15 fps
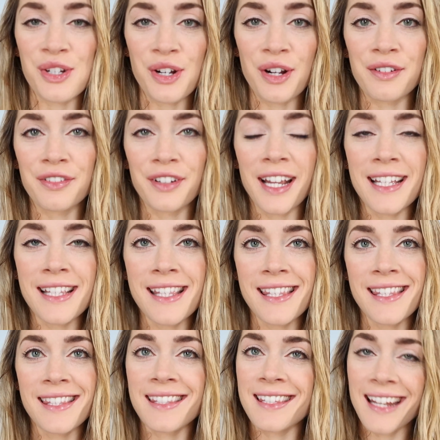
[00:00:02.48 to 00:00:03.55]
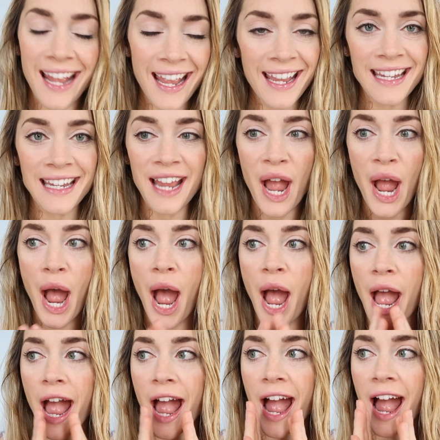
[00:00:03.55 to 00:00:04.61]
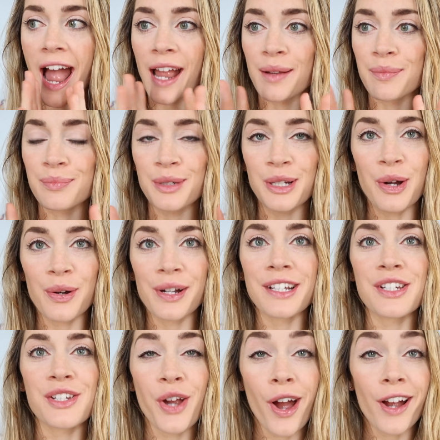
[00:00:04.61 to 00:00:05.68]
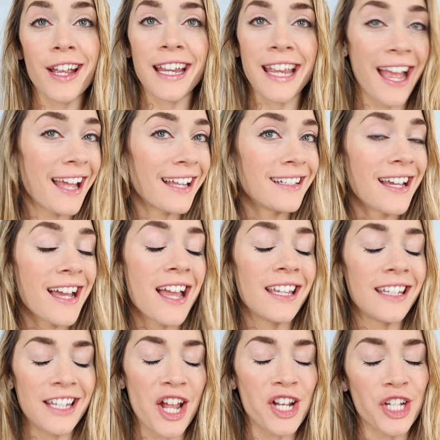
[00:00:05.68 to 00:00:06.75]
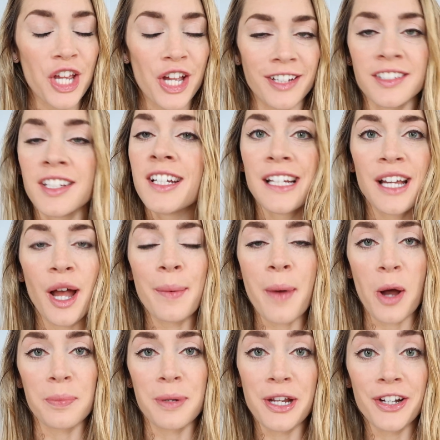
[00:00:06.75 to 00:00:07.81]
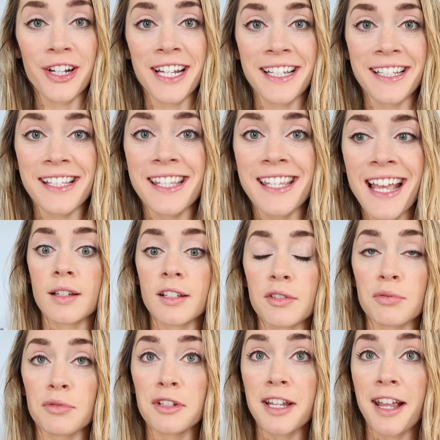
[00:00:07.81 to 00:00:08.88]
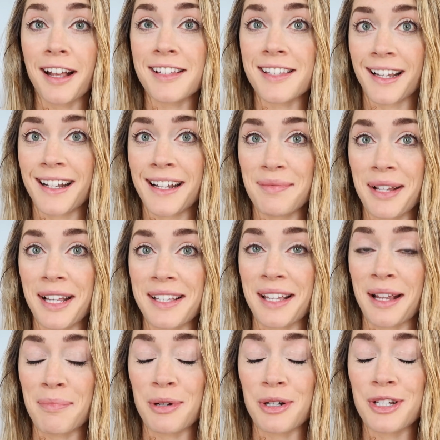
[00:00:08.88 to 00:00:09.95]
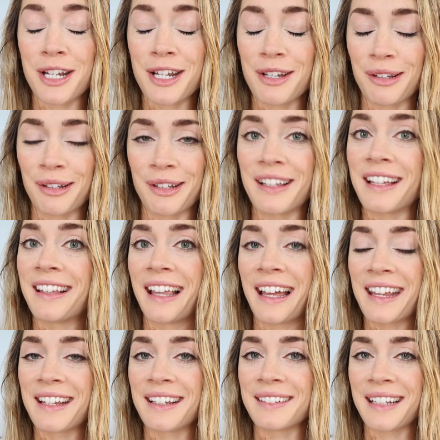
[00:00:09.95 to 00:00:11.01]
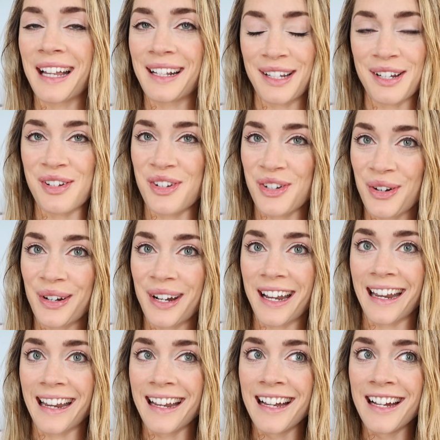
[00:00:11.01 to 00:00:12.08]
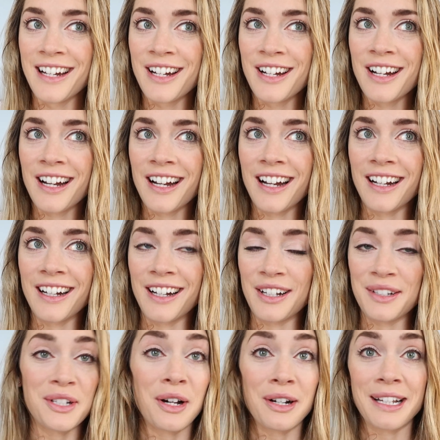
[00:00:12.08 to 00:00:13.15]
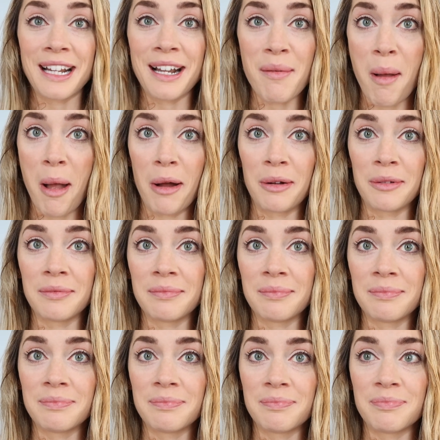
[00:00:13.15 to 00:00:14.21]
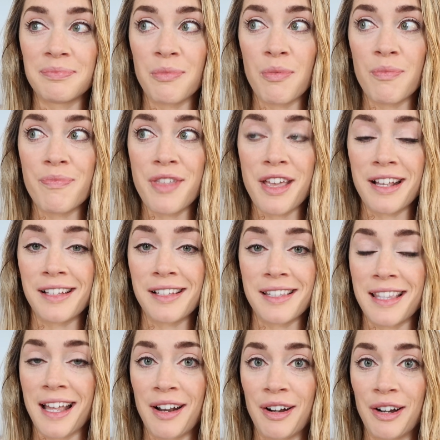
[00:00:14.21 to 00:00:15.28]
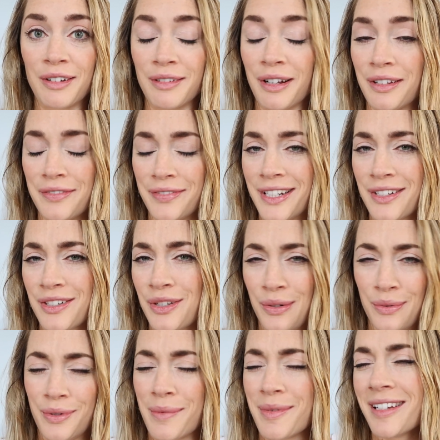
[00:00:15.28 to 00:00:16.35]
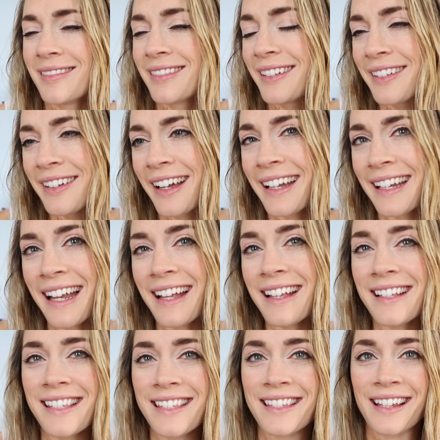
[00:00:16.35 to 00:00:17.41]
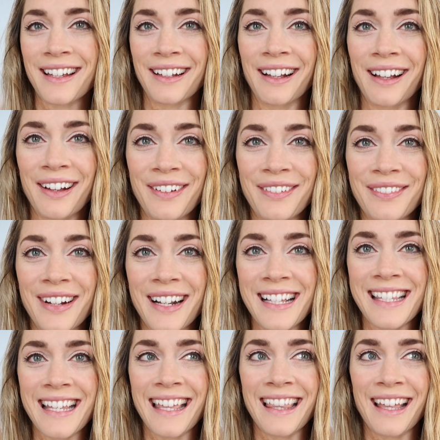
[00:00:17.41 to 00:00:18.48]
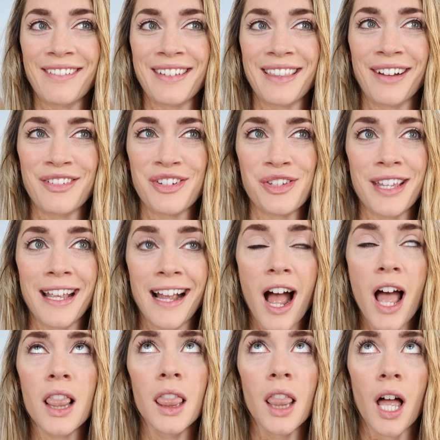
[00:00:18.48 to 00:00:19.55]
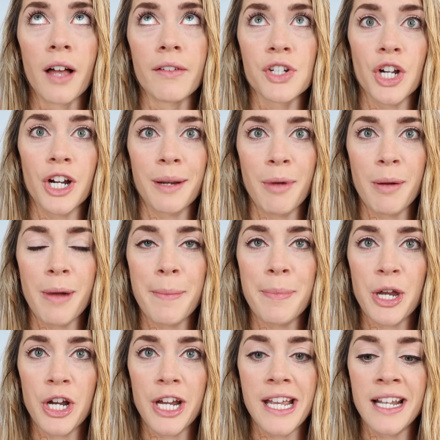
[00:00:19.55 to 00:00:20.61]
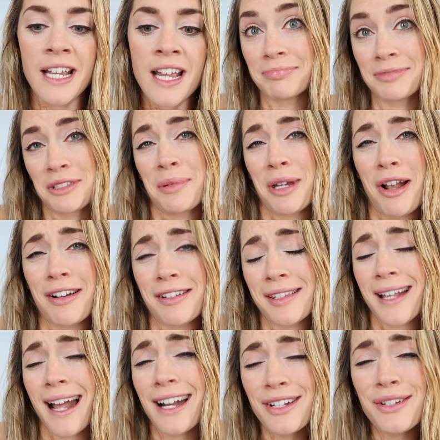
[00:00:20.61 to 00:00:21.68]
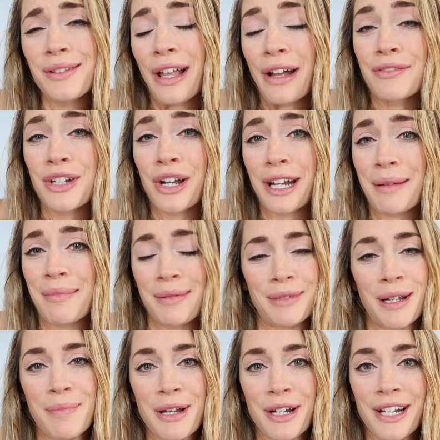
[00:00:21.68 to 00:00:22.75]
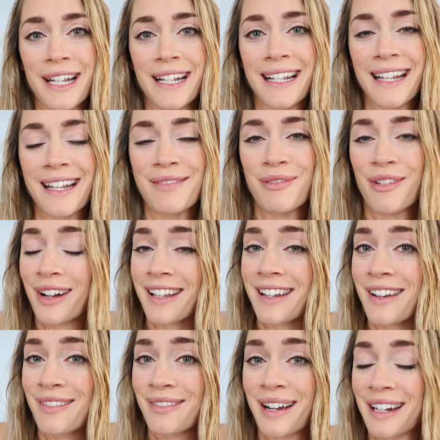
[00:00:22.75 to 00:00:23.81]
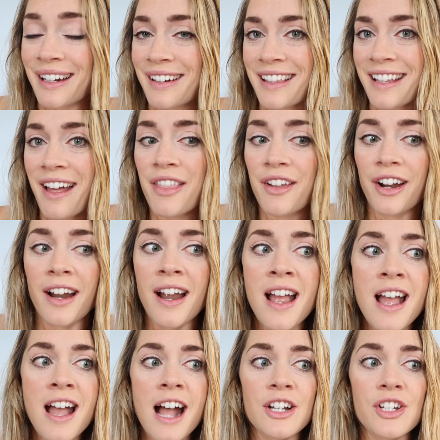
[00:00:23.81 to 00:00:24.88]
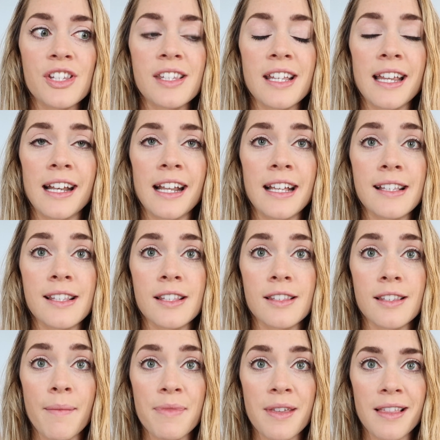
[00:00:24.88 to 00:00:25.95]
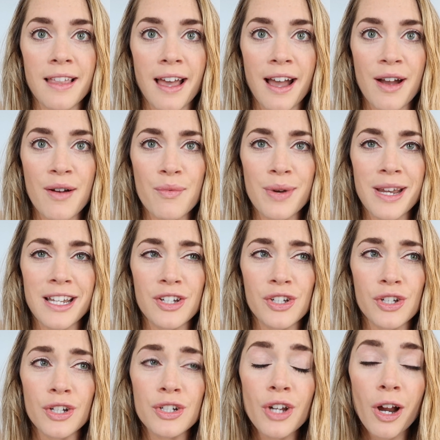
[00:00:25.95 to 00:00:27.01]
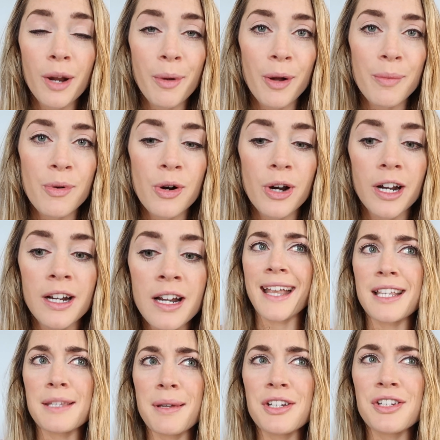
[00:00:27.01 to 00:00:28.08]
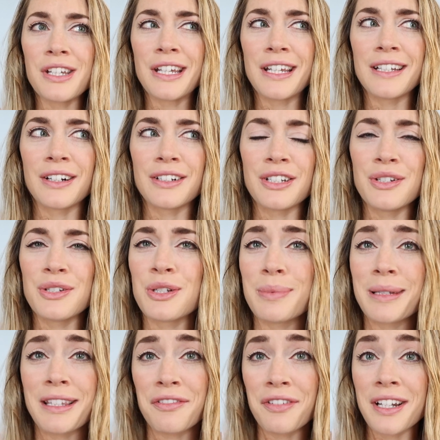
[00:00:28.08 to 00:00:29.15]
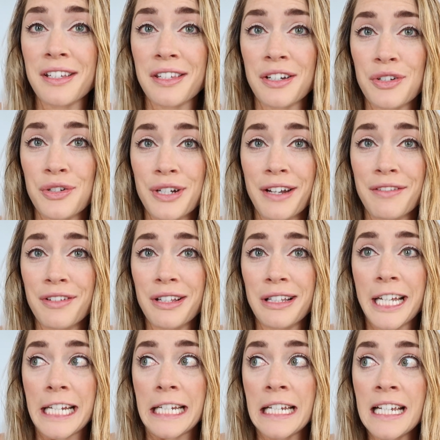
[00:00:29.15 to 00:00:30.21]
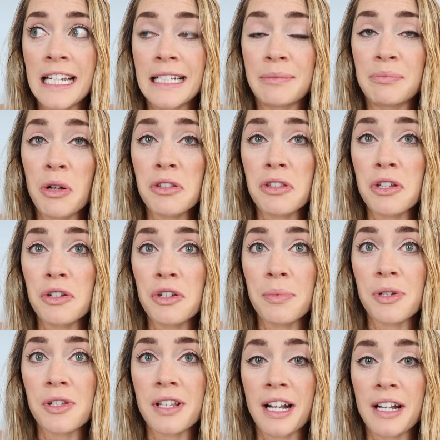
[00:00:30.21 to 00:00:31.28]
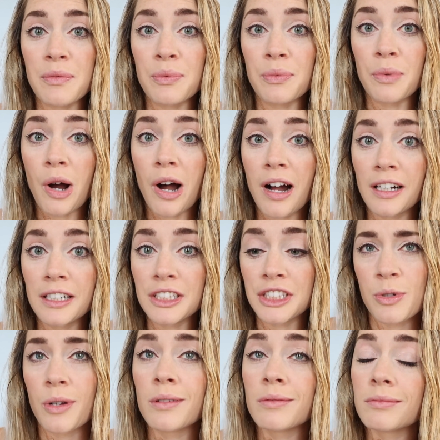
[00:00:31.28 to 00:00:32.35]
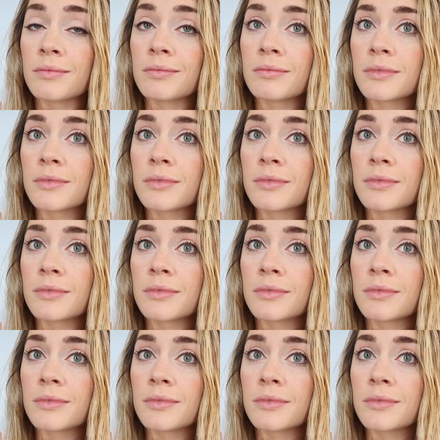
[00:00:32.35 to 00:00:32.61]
strong friends. Today, I'm going to talk again, yet again, about periods. It's really exciting because I particularly like and enjoy uh, talking about things that are relevant to women, I guess. Uh, I wanna say that without just saying I love talking about my period. To be honest, I do love talking about my period in one way or the other. I just think it is something that we should talk about more, and especially on YouTube and the fitness industry, I feel like most of the YouTubers that I watch don't